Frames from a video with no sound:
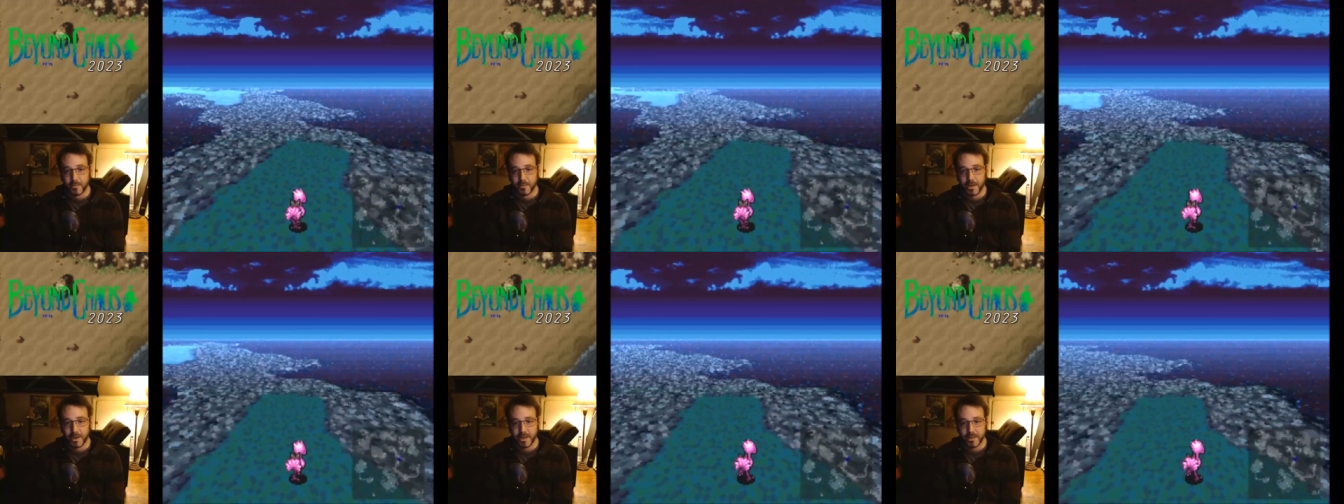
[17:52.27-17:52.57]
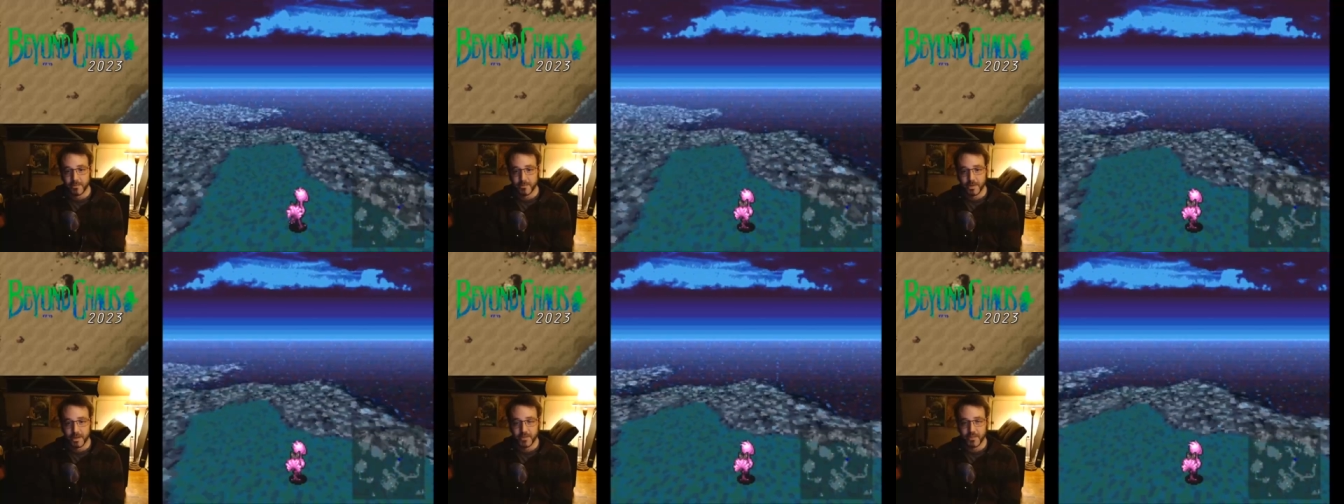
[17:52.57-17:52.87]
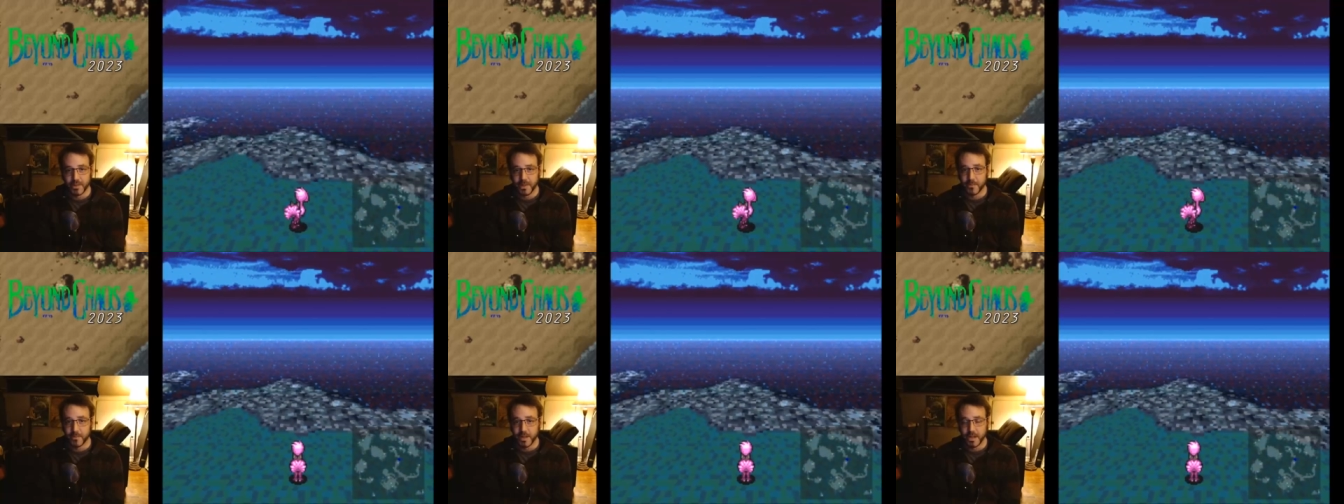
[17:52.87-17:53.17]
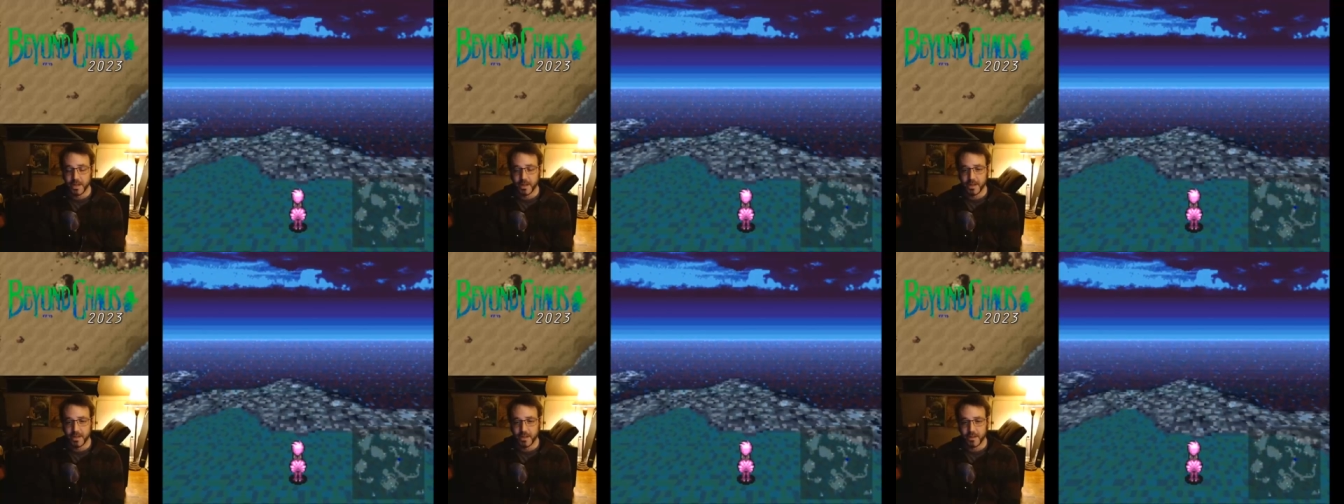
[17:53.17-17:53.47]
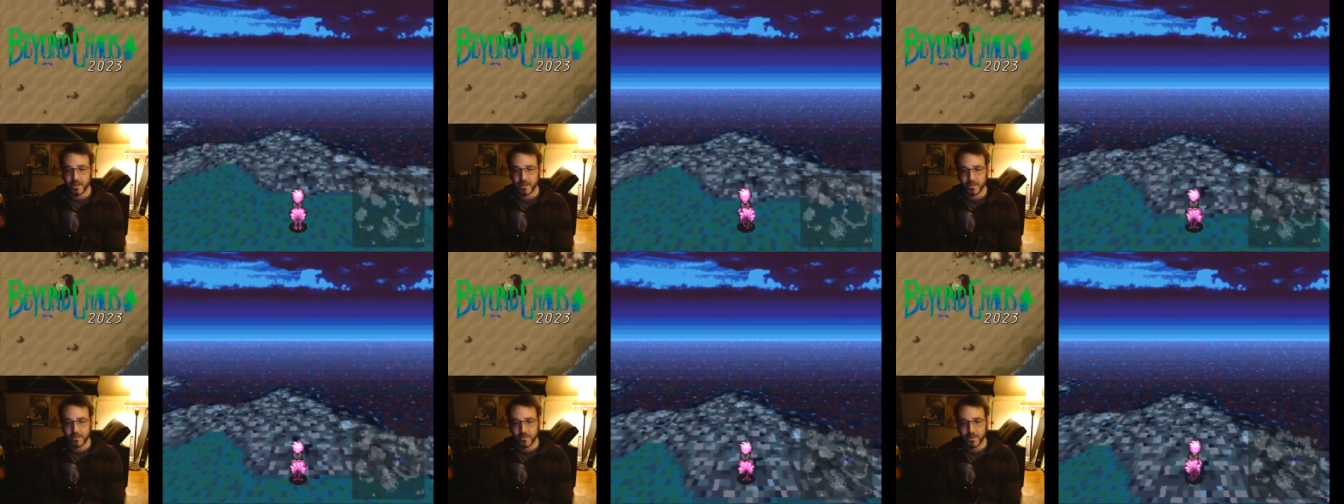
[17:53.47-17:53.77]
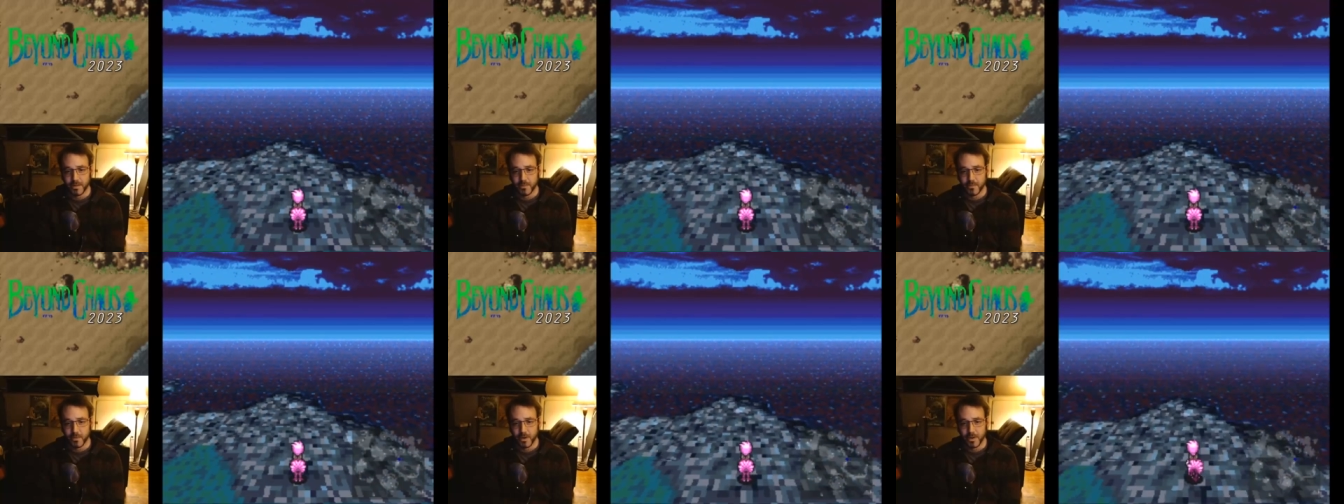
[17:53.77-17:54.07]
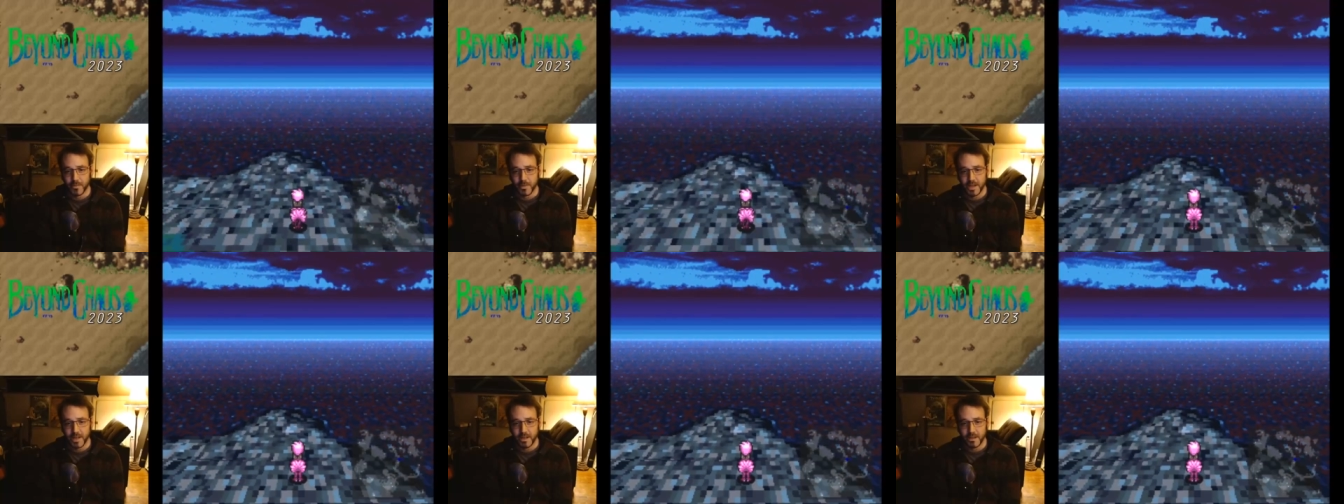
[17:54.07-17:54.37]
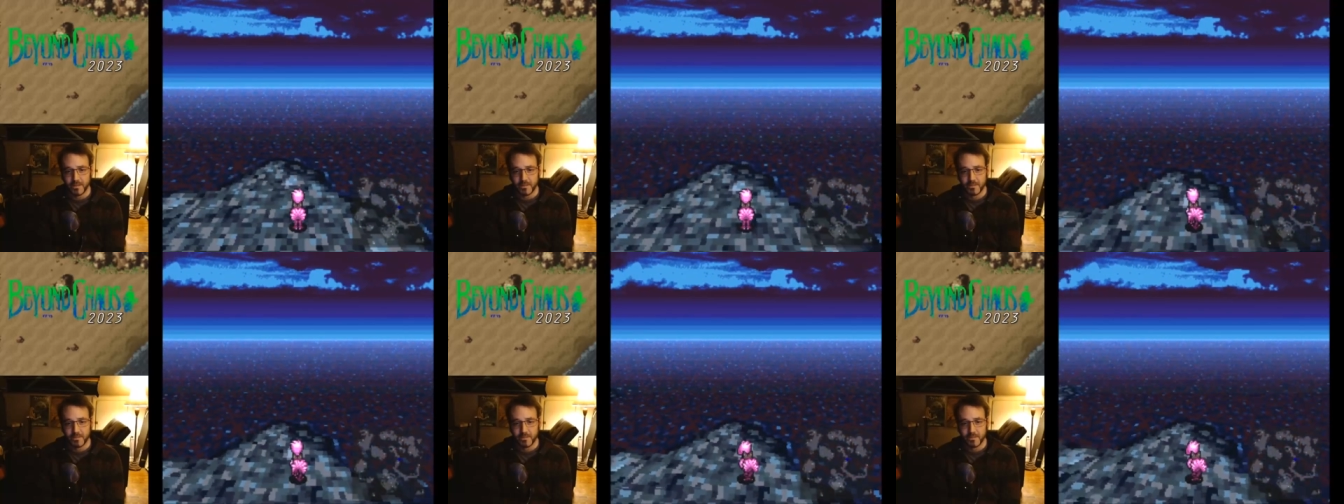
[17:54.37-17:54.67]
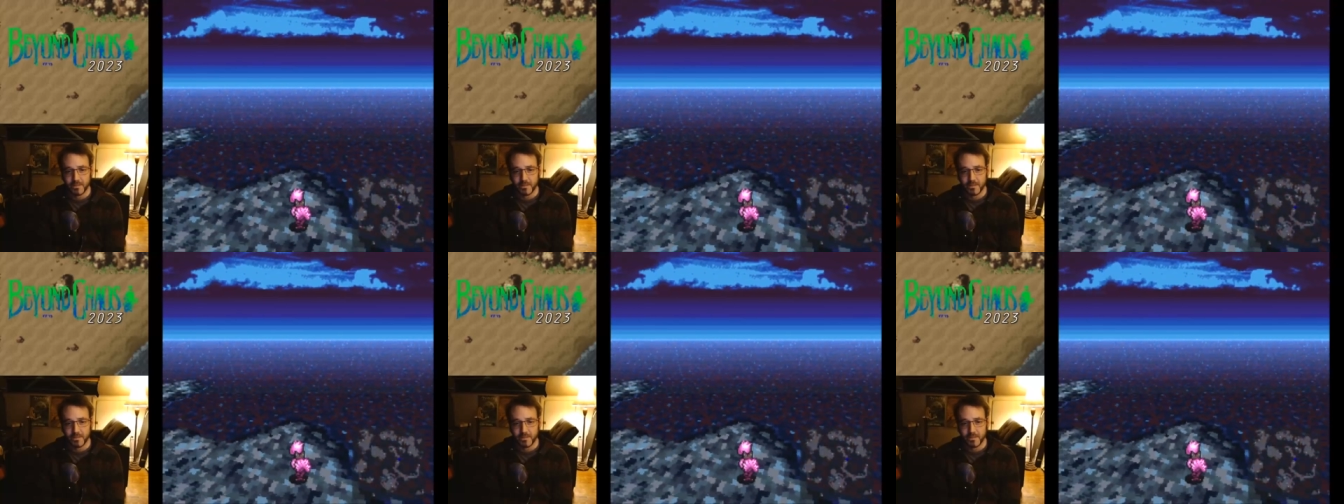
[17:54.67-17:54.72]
my stepdad had a pretty bad,